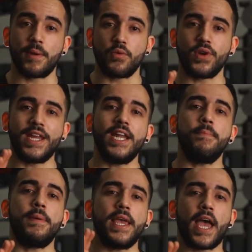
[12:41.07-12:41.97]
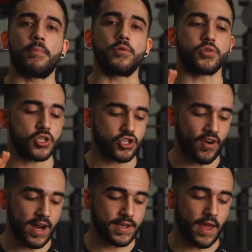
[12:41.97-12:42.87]
and we need to be able to
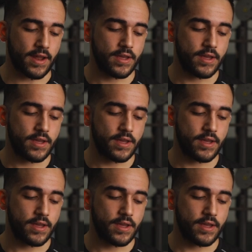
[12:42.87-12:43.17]
track that.